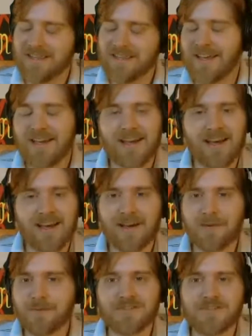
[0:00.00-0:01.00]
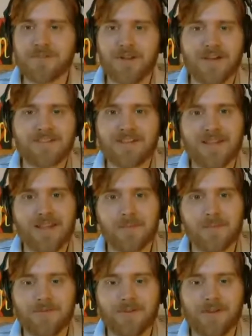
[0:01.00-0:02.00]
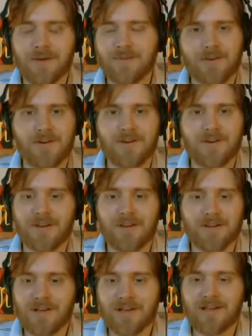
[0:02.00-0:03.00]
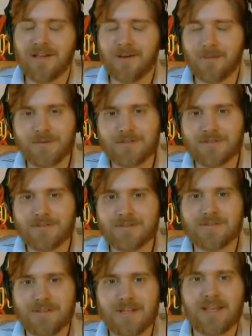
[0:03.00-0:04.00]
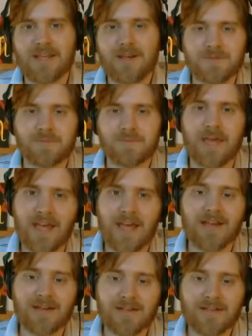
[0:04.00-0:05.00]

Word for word: Yeah, I was just too nice to that movie. I'm sorry. I, it was it was bad.